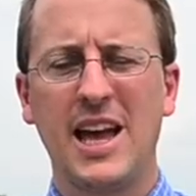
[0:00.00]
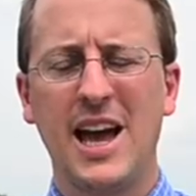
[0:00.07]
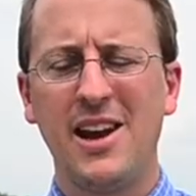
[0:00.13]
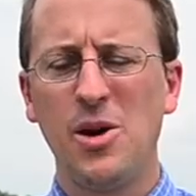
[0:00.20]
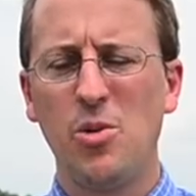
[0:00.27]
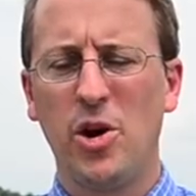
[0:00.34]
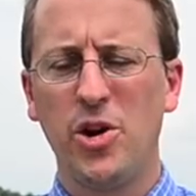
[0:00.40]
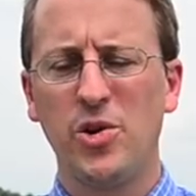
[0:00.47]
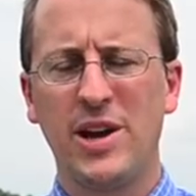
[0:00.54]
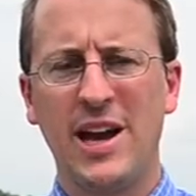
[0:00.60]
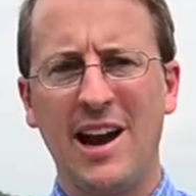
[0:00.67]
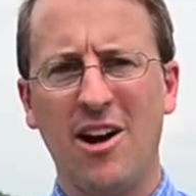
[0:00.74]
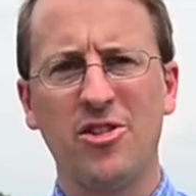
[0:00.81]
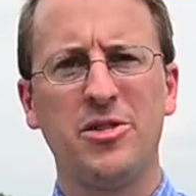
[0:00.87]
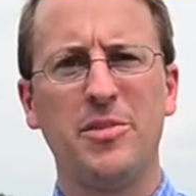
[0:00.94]
anyone who
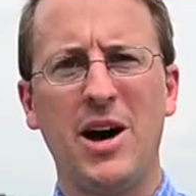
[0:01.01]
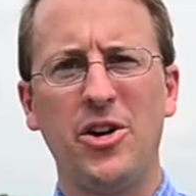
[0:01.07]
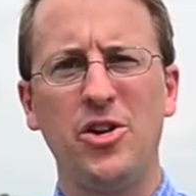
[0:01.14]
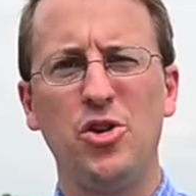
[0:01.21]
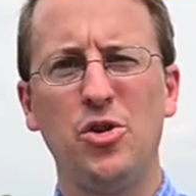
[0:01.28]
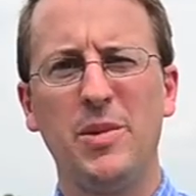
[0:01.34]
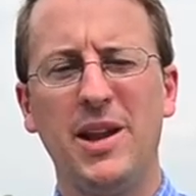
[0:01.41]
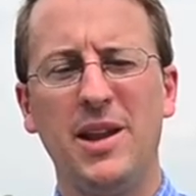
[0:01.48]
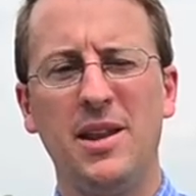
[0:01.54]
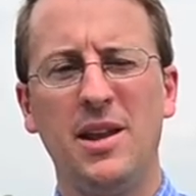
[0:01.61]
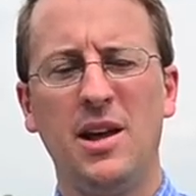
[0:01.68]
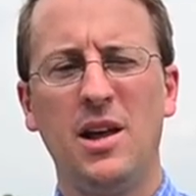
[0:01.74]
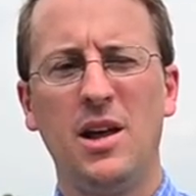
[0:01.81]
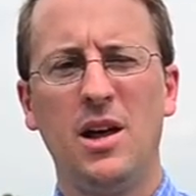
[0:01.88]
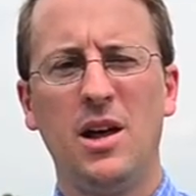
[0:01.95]
cares about Neumann
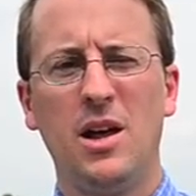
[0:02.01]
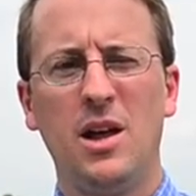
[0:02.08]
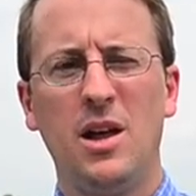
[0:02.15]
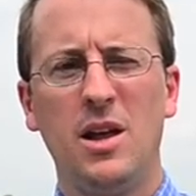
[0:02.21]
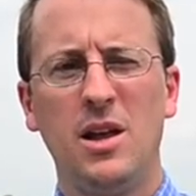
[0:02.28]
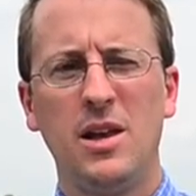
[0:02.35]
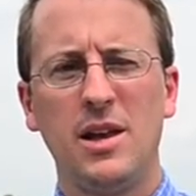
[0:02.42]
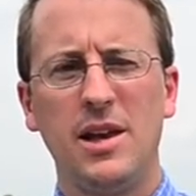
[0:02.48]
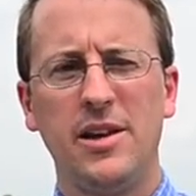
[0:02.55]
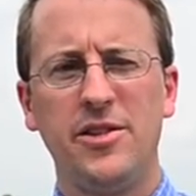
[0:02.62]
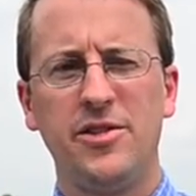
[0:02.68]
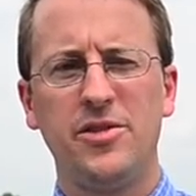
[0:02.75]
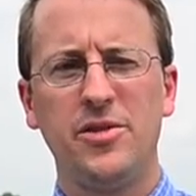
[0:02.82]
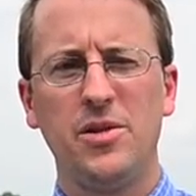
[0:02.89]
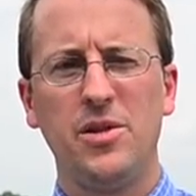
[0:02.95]

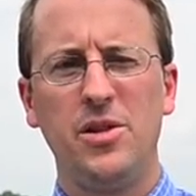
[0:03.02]
is